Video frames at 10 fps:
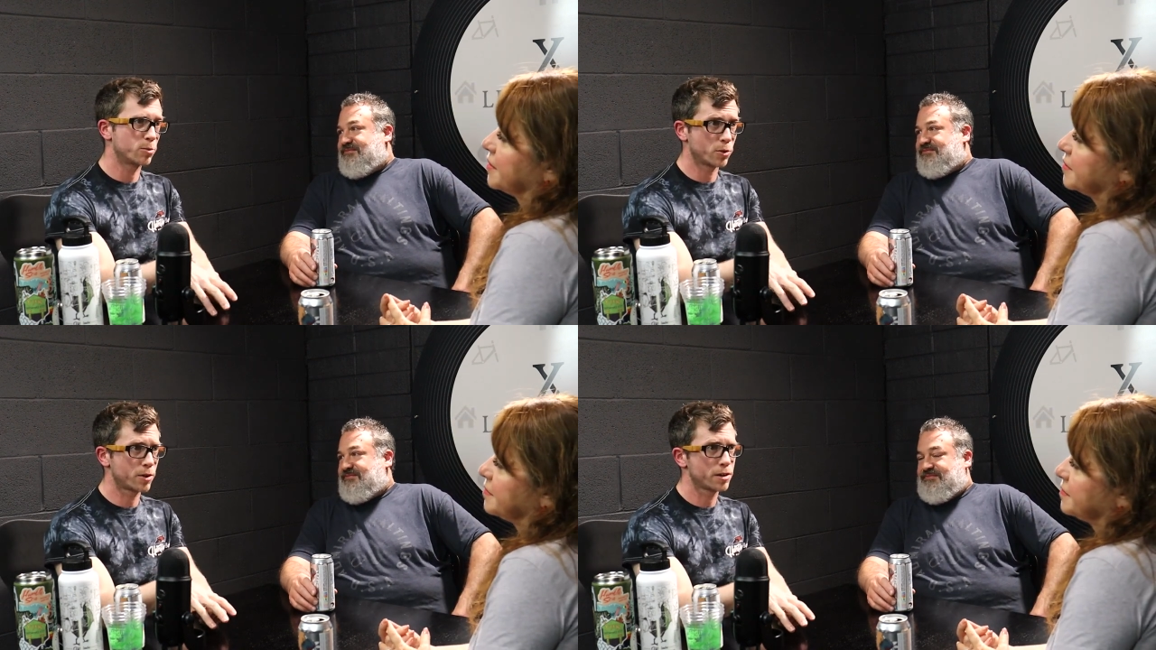
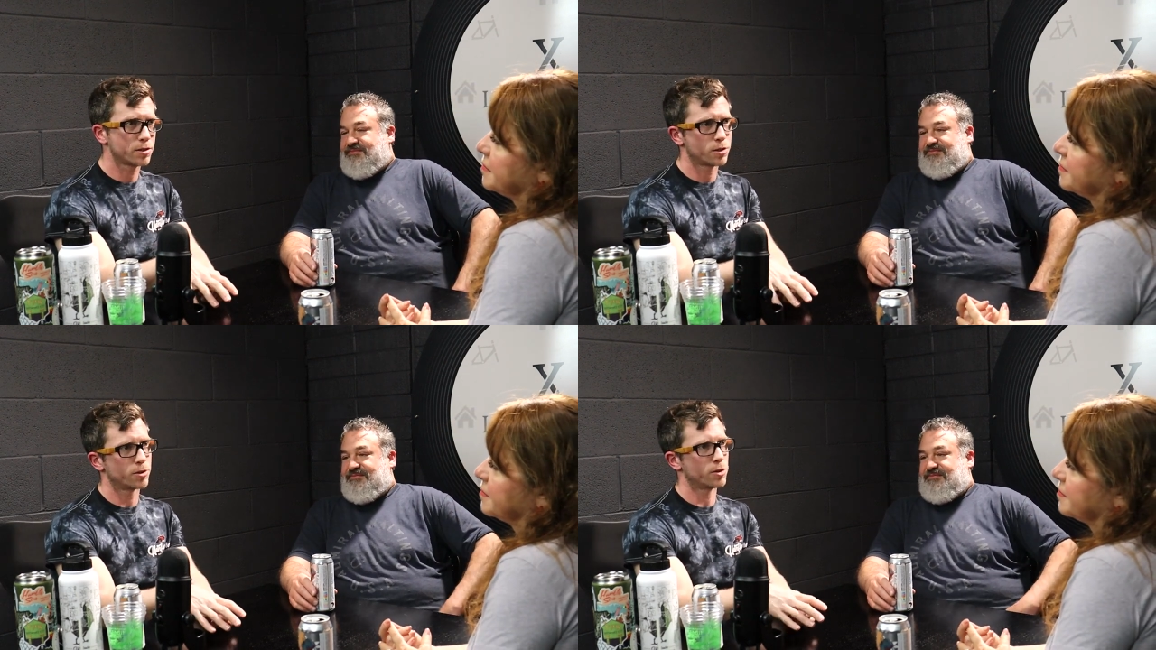Speaker 1: brewery.
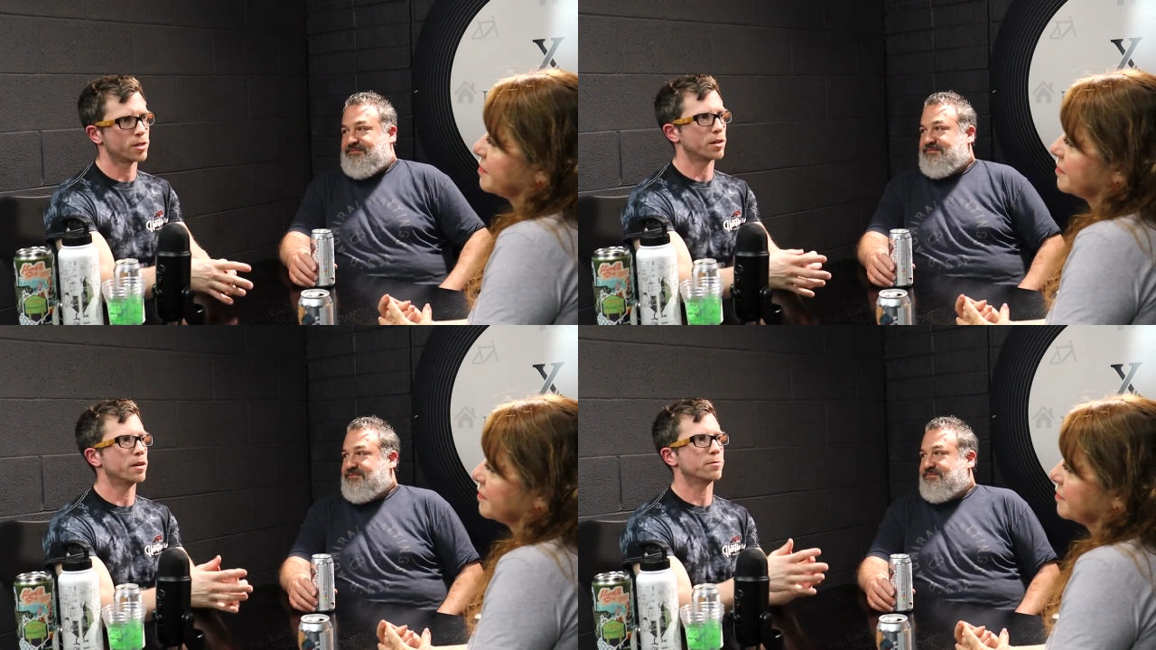So mm-hmm. we're using
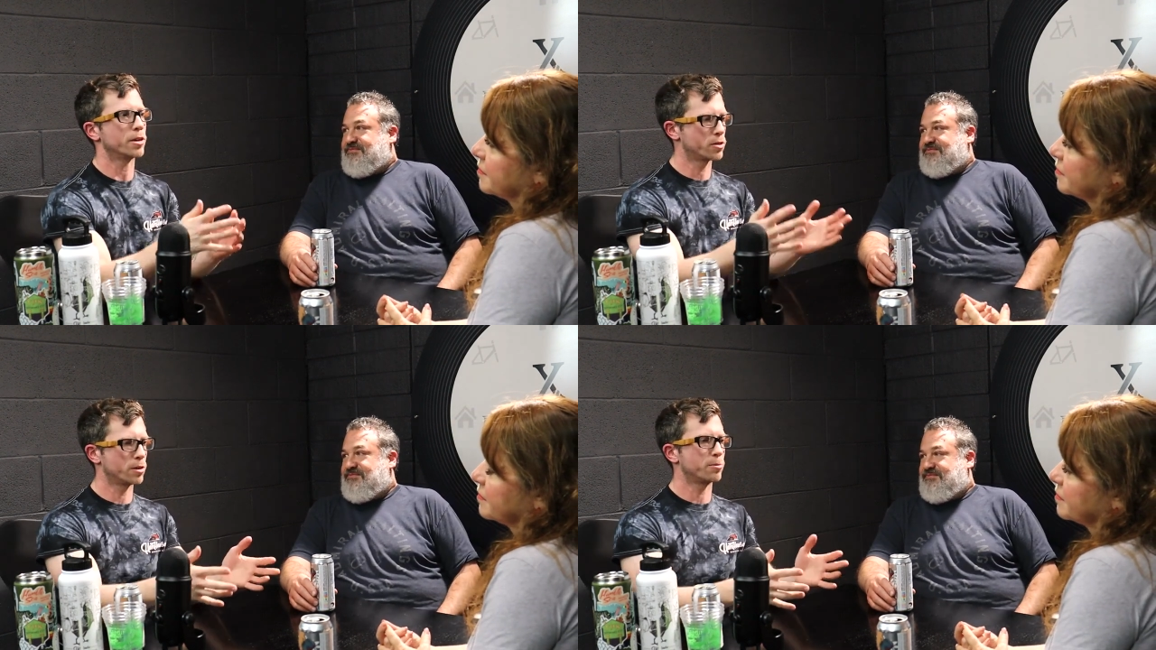a, a,
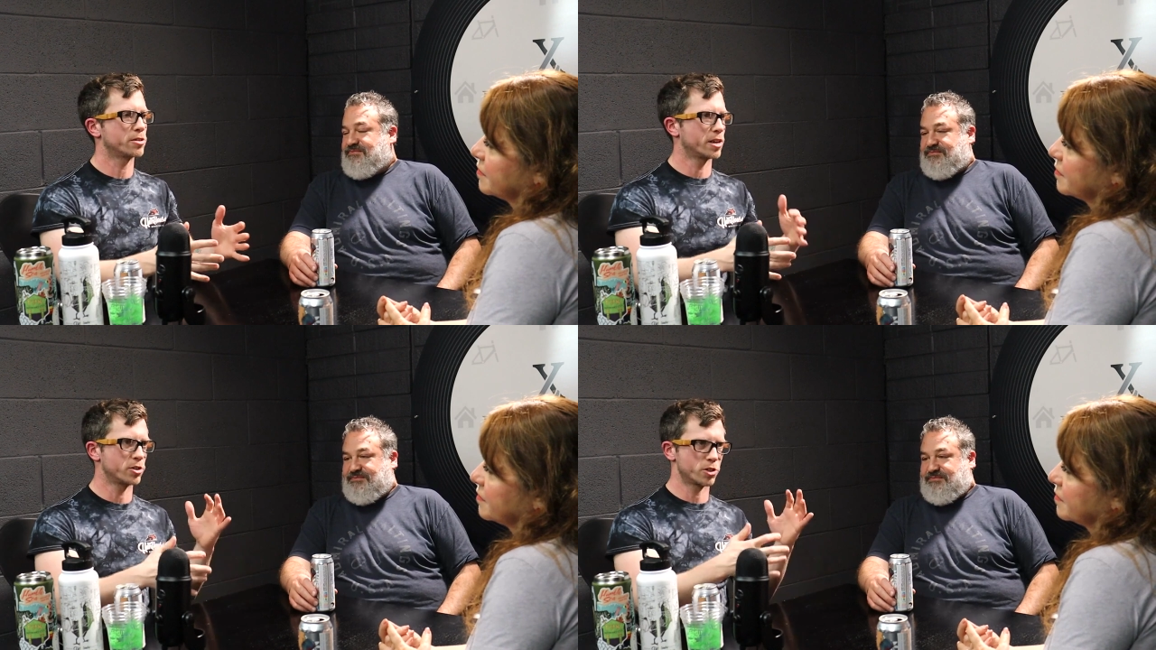certain
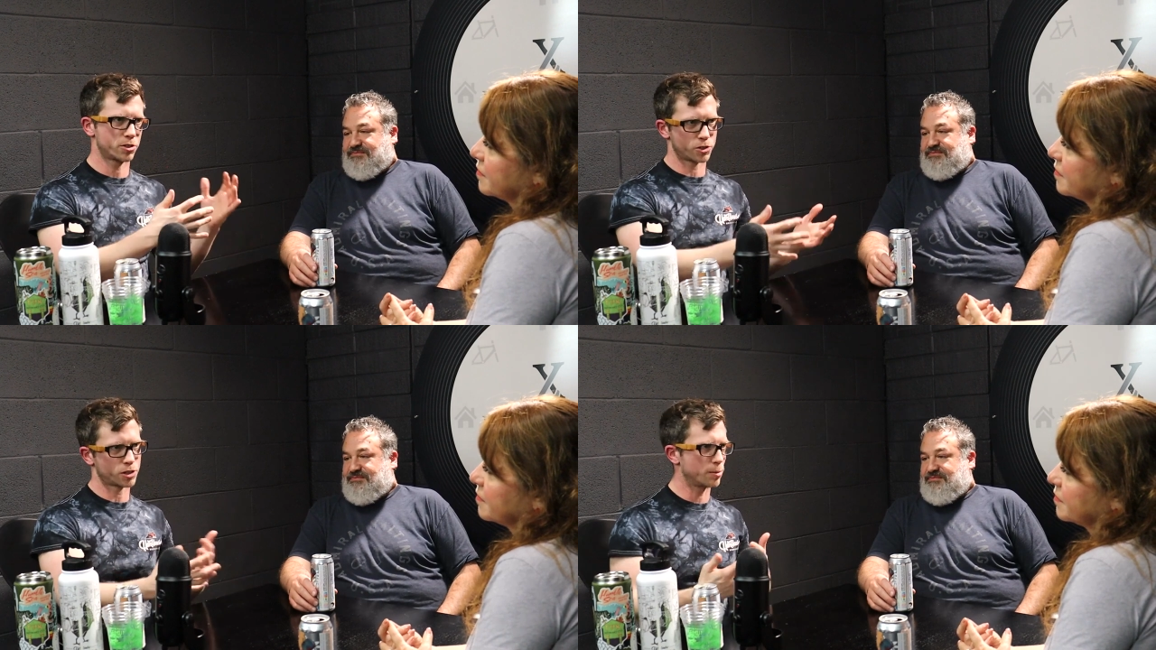percentage is
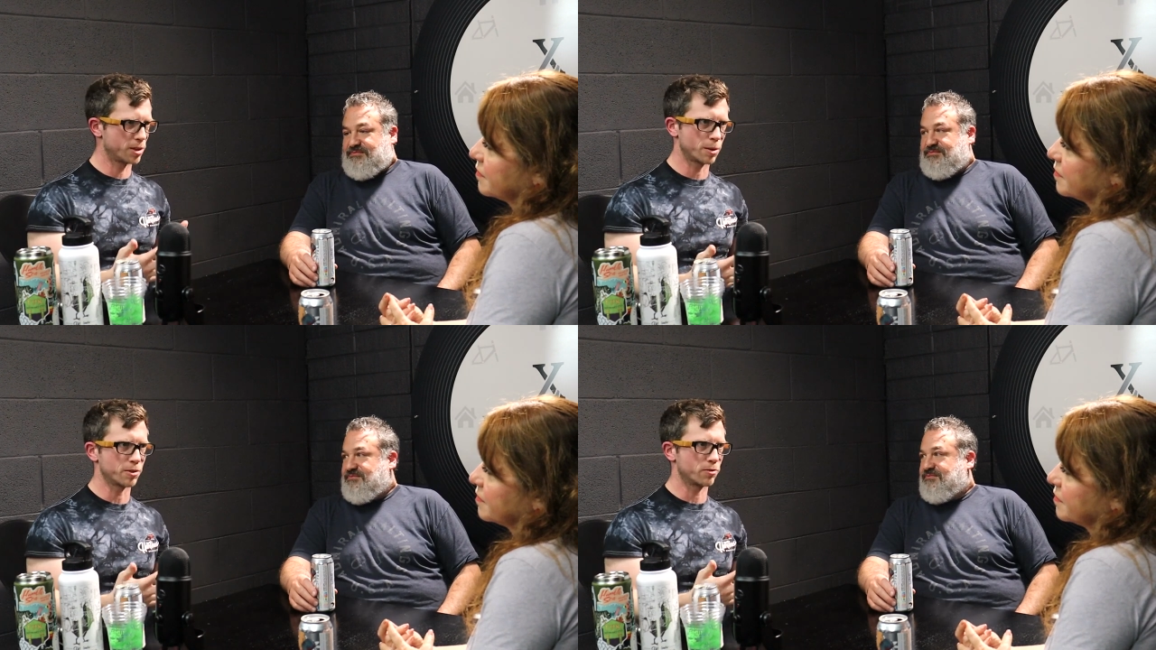just going to be
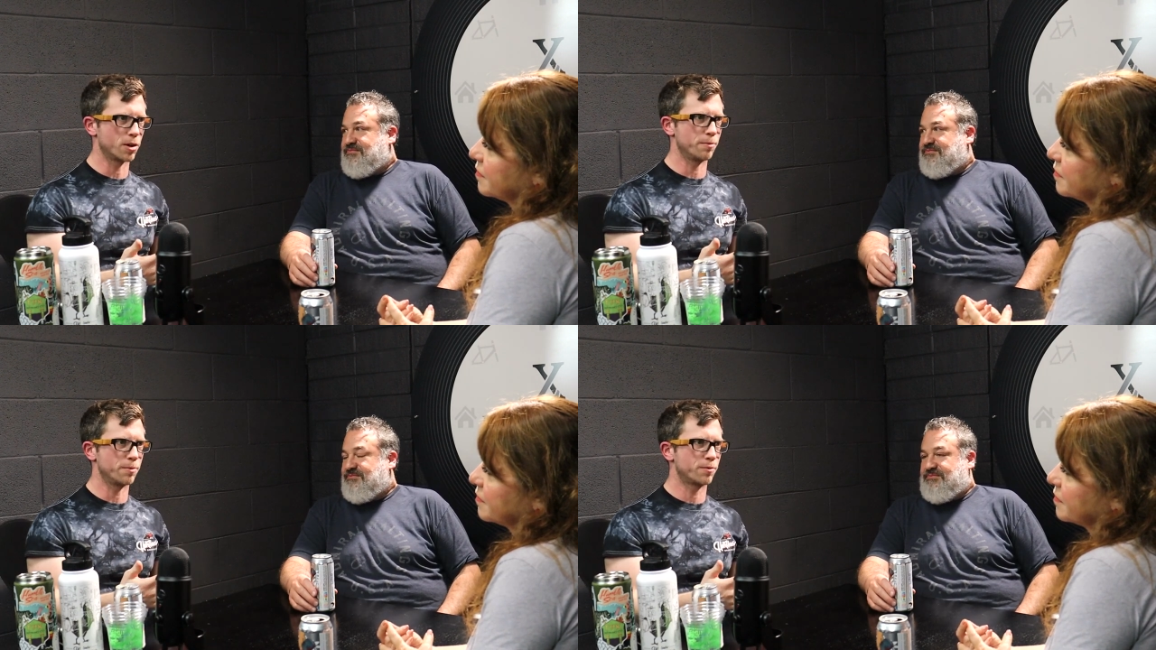coming
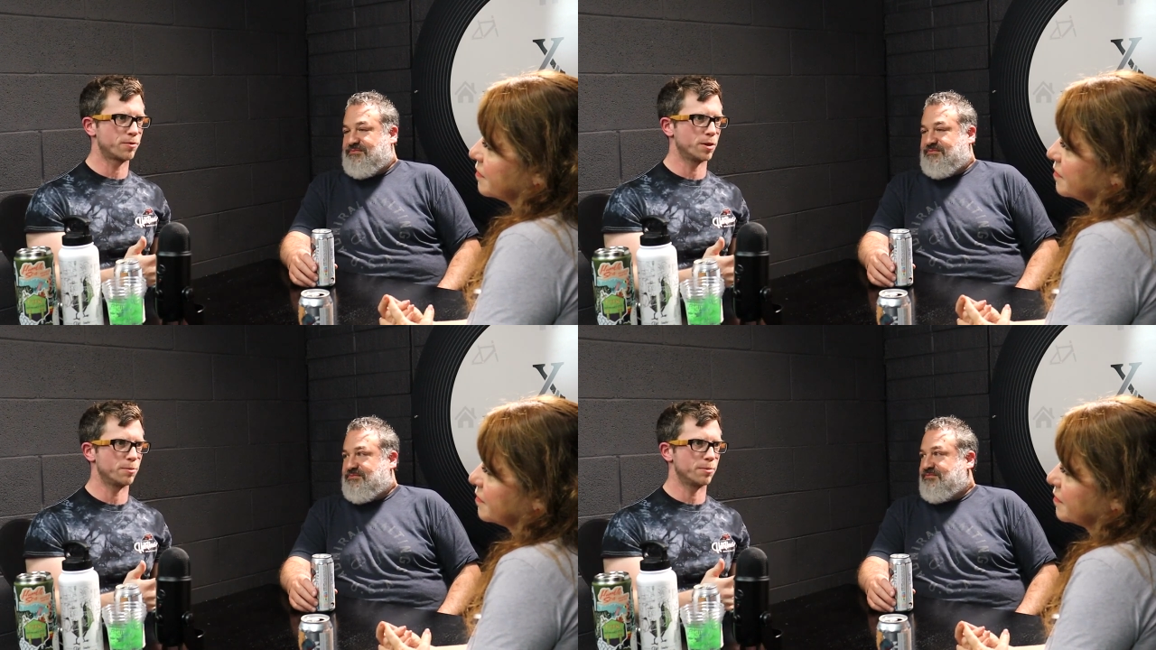from
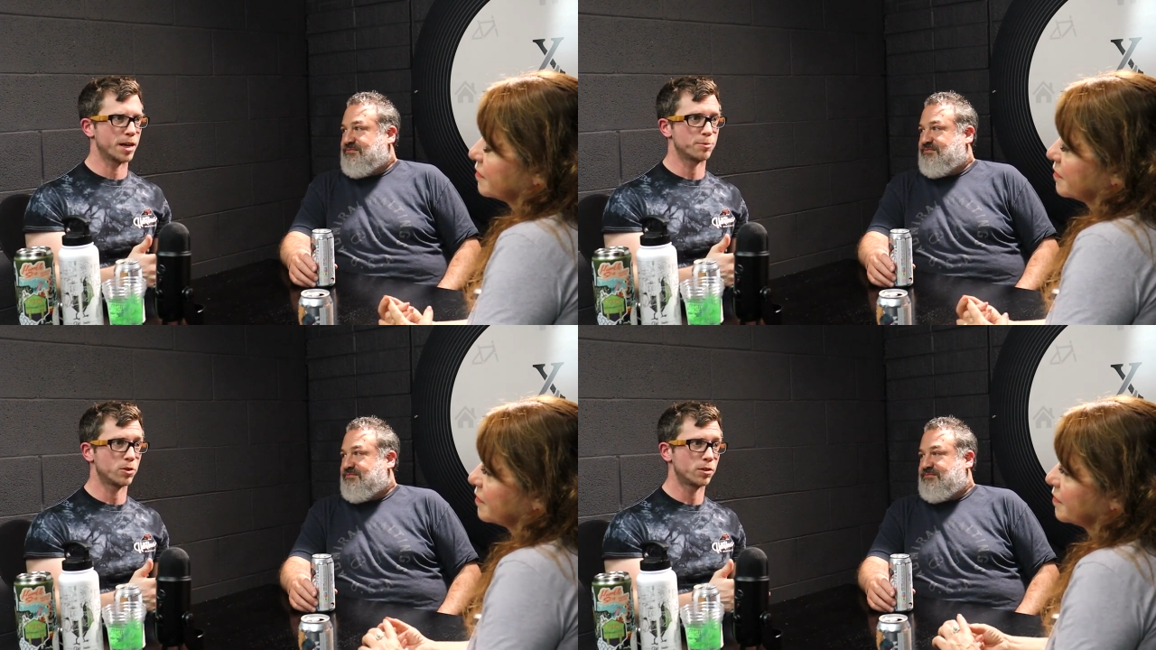from
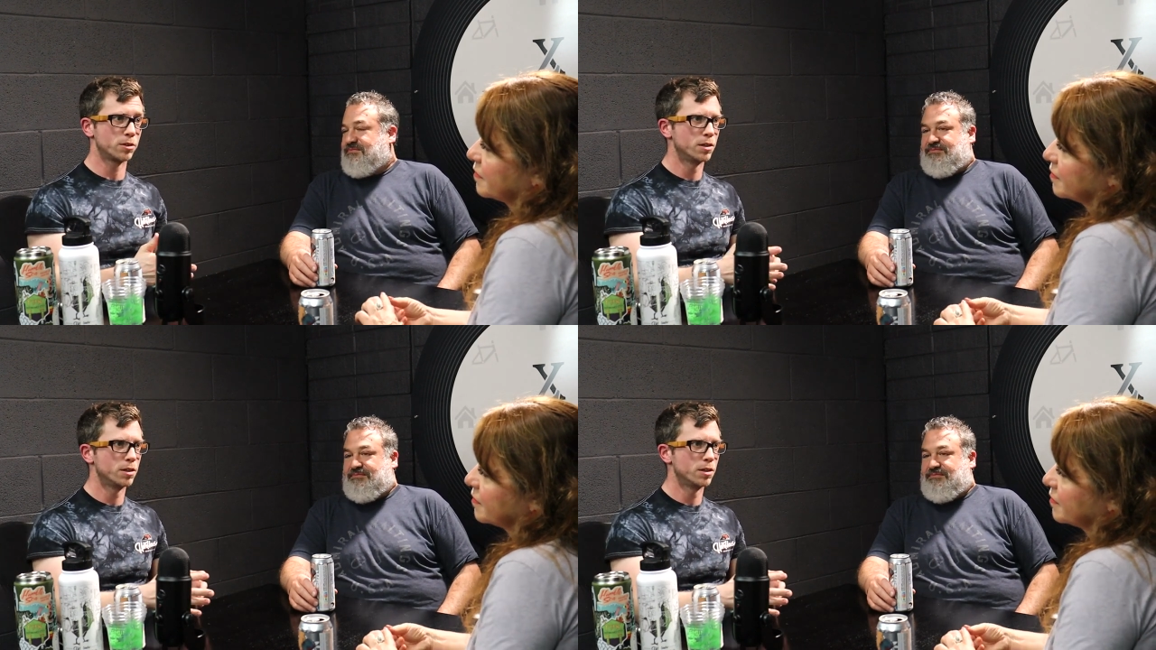Admiral,